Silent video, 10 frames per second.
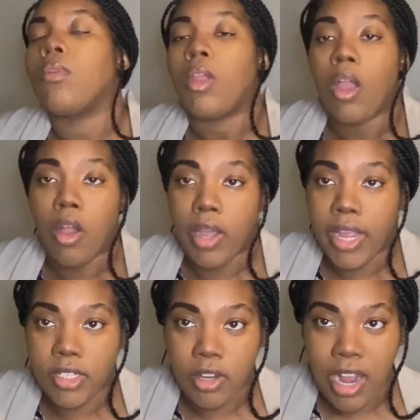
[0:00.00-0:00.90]
Okay,
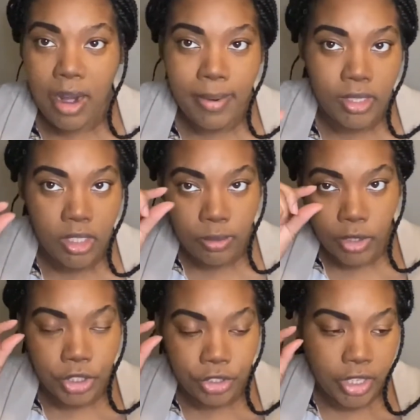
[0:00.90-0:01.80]
so her eyebrows look more
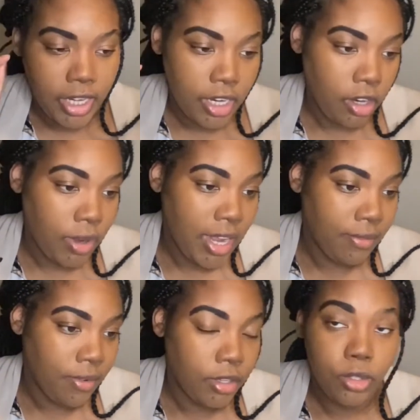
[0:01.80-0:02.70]
straight and don't have
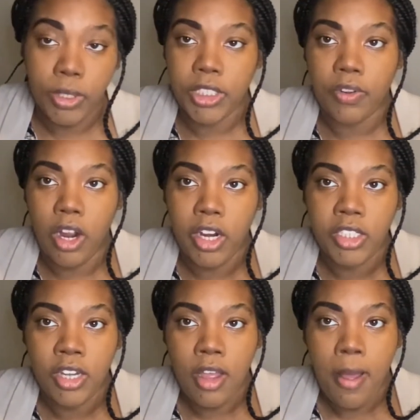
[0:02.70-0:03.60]
too much of an arch.
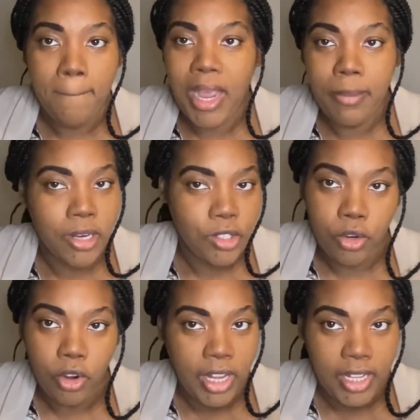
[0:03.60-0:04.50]
My eyebrows don't grow
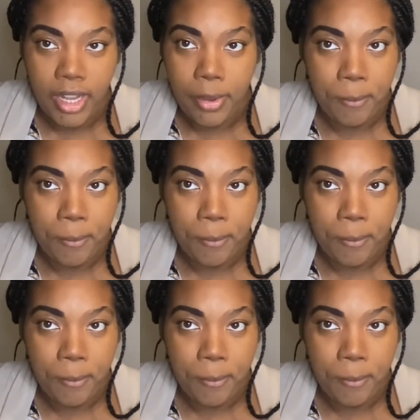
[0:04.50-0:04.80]
like that.